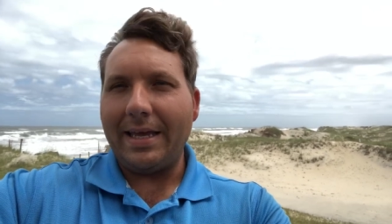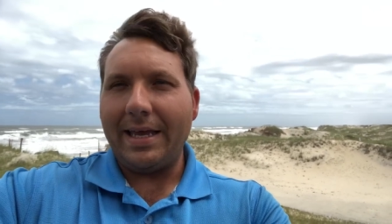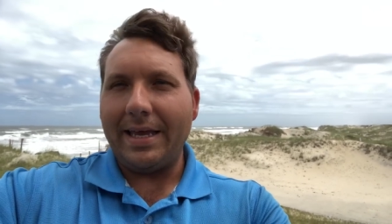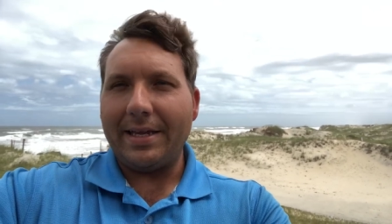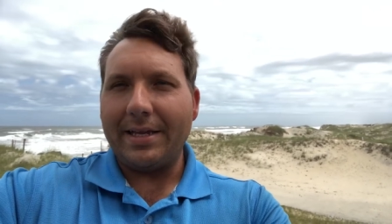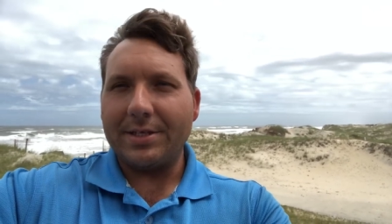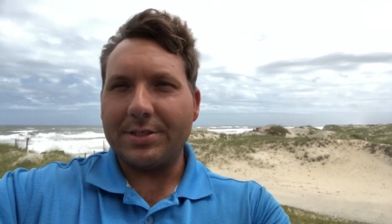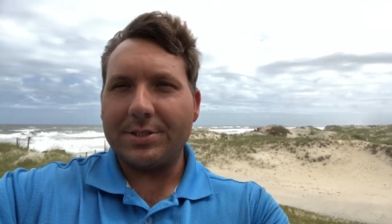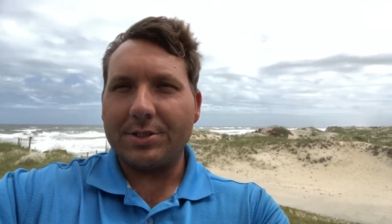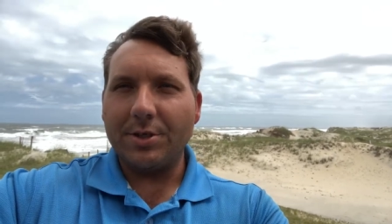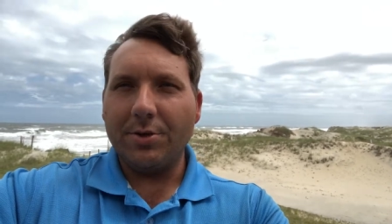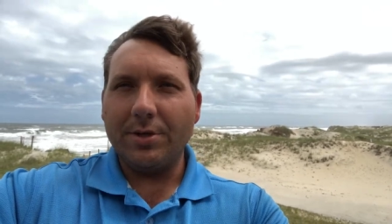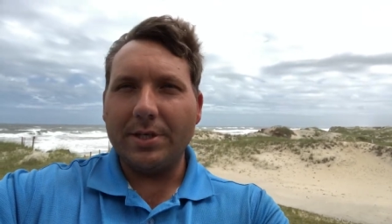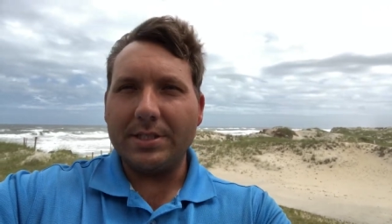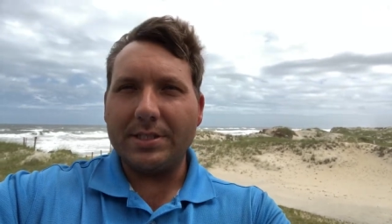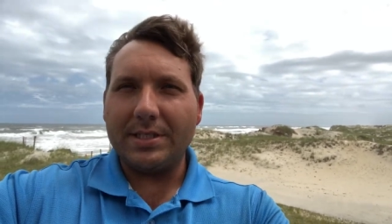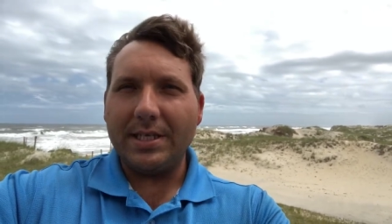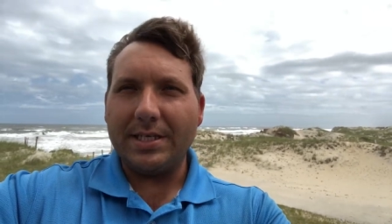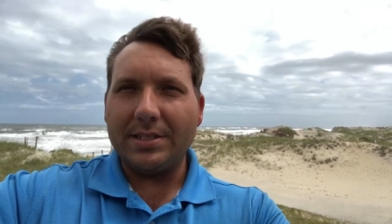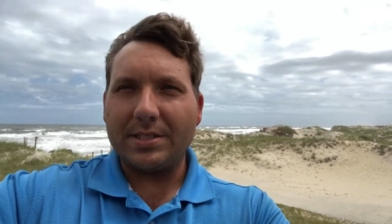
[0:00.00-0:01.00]
And as soon
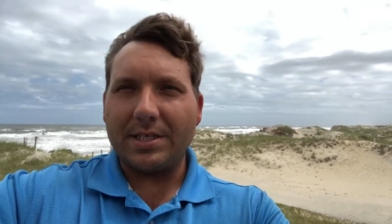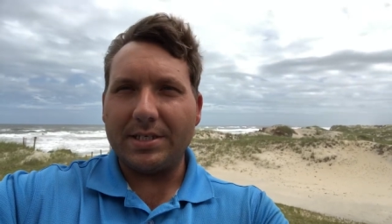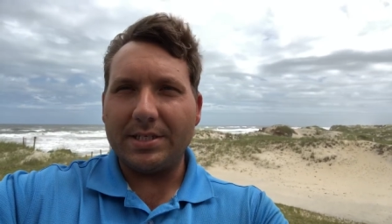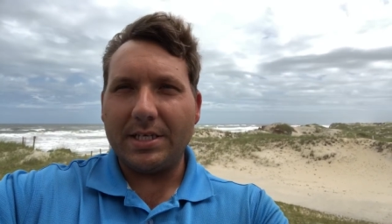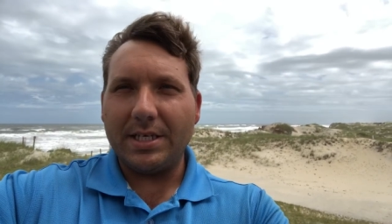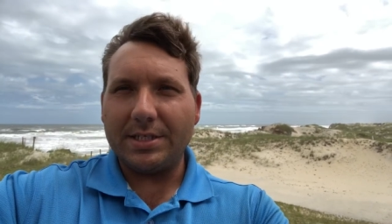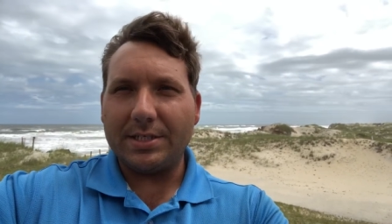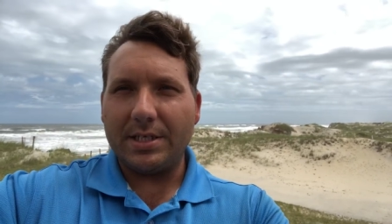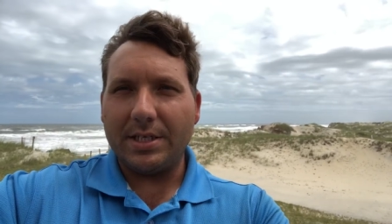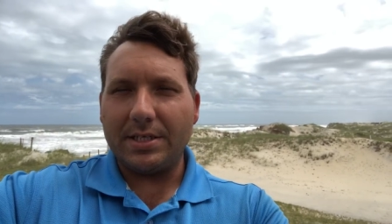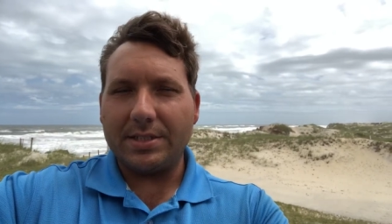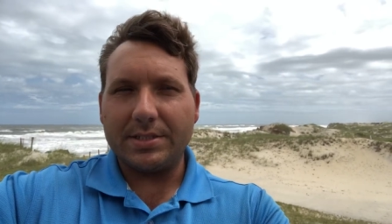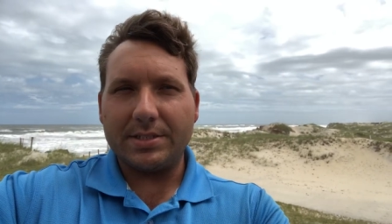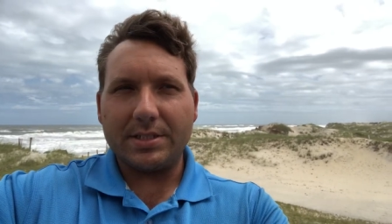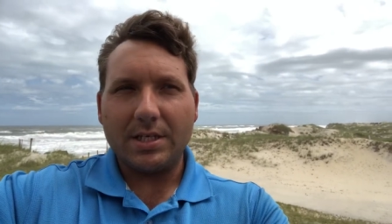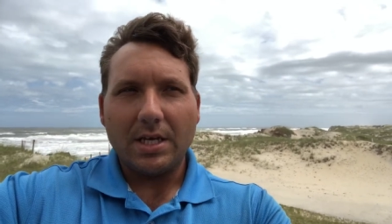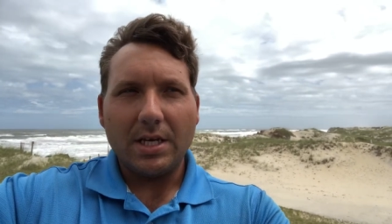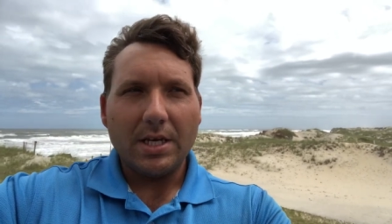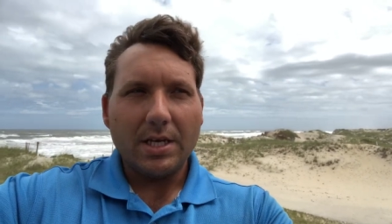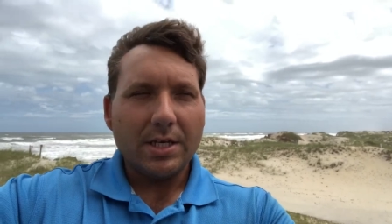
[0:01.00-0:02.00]
as these
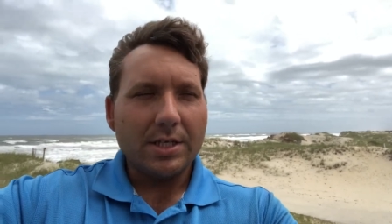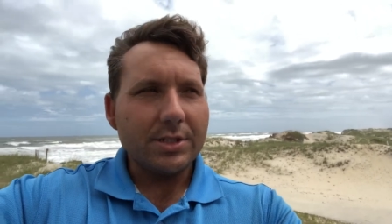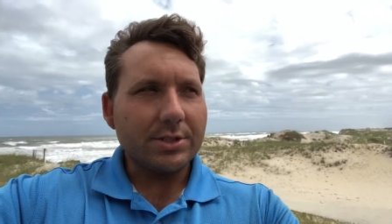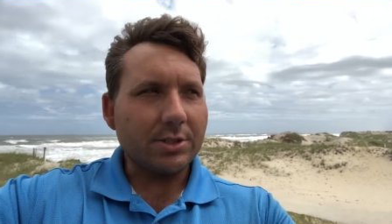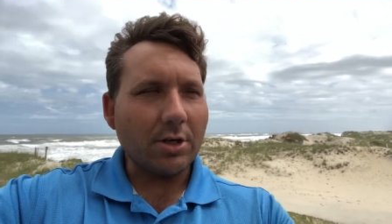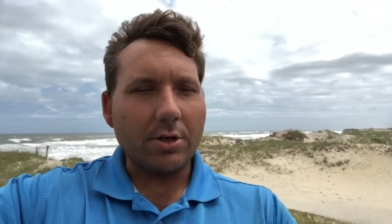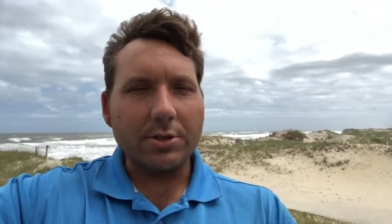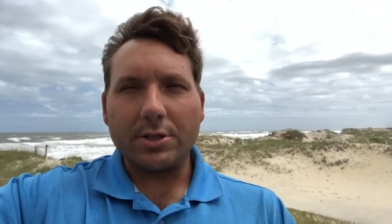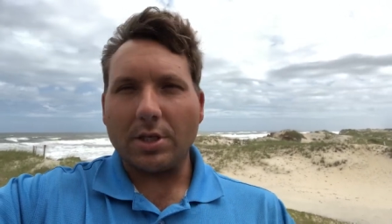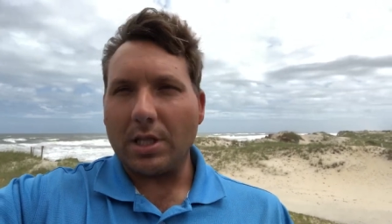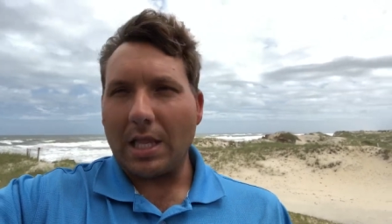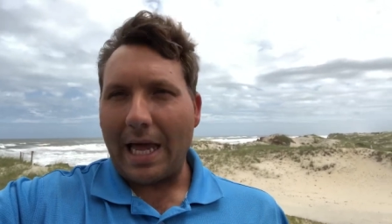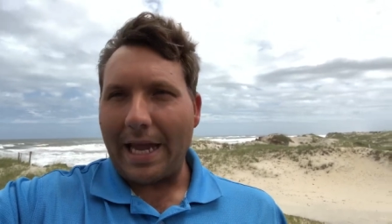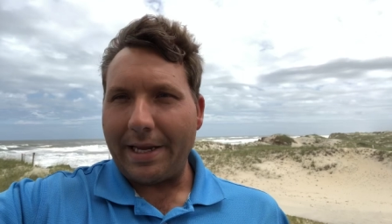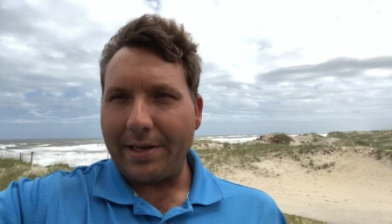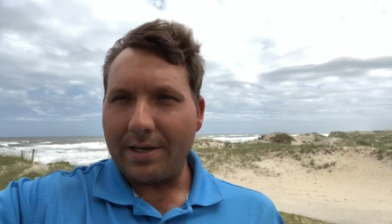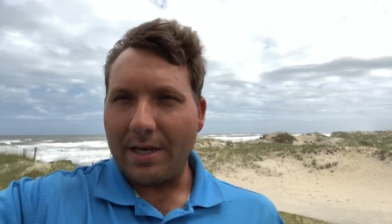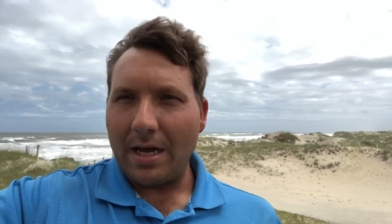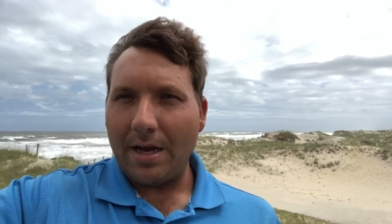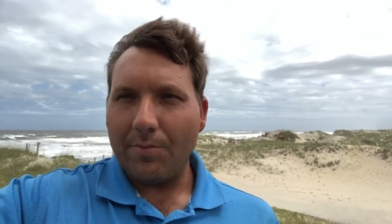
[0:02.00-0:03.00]
conditions start to
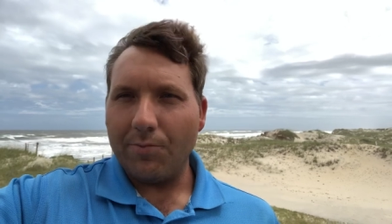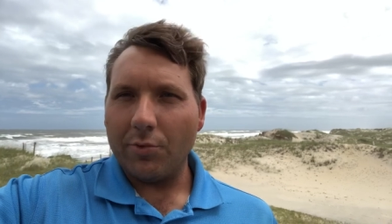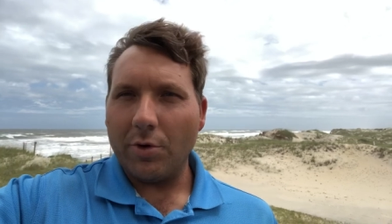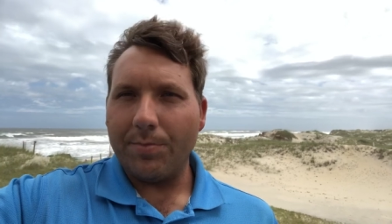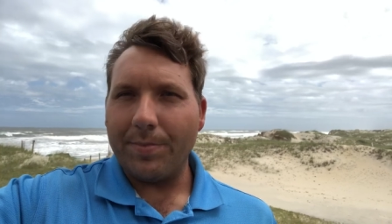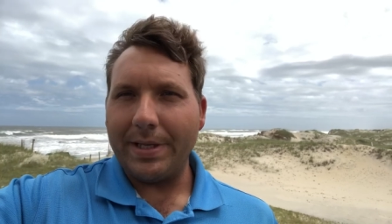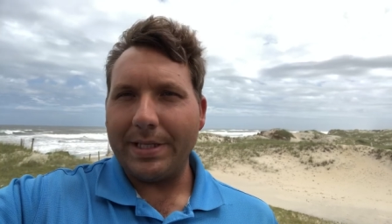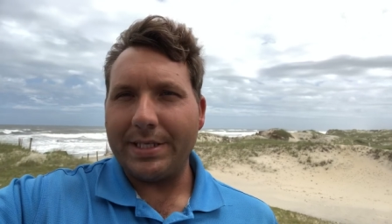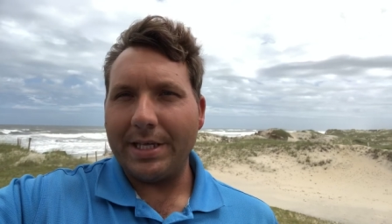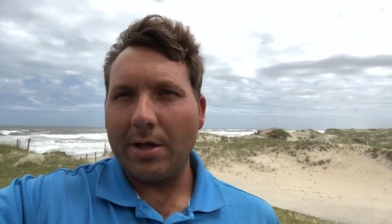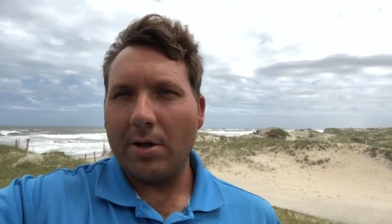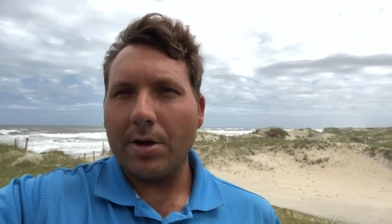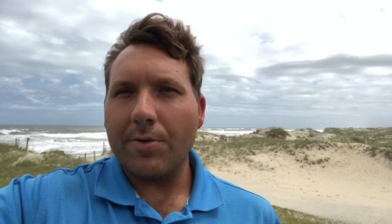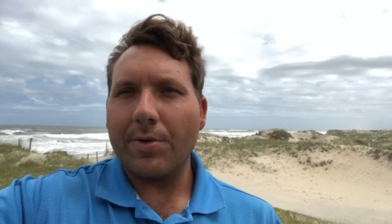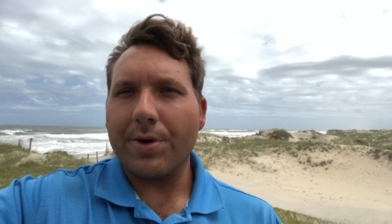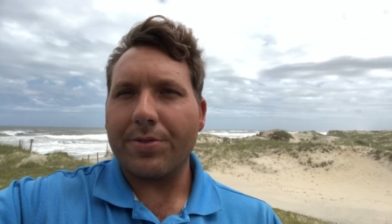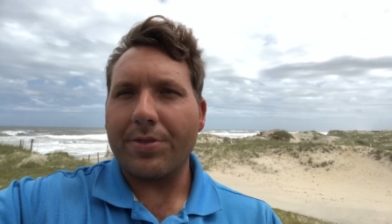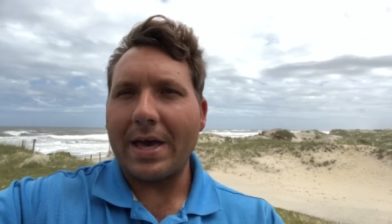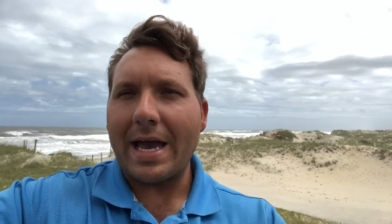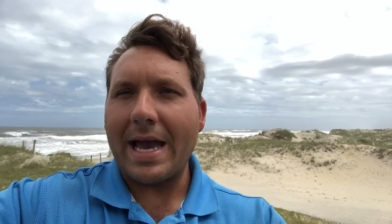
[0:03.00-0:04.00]
lighten up, we'll be
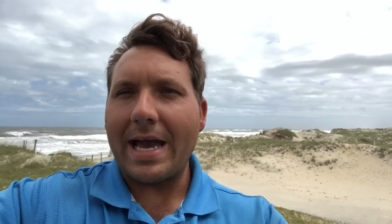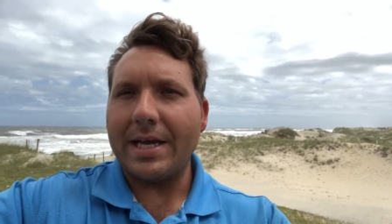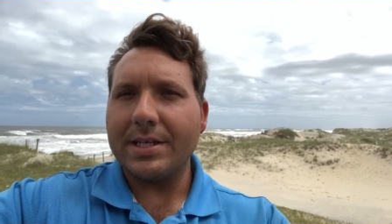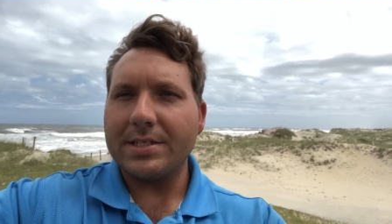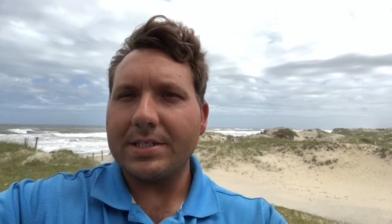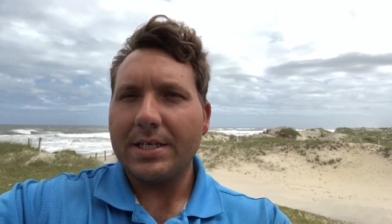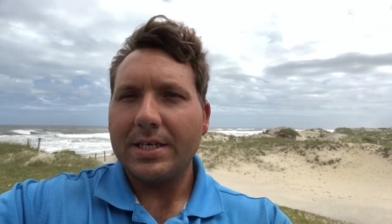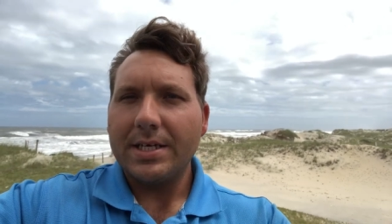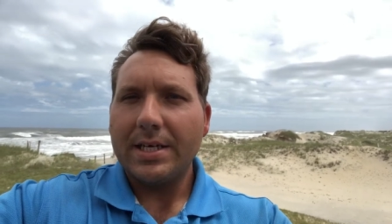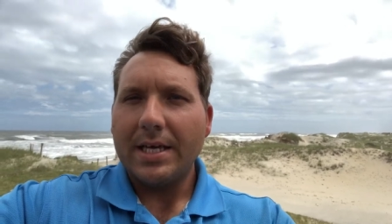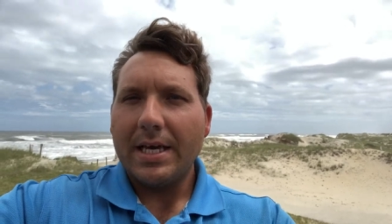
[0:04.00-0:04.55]
dealing with that.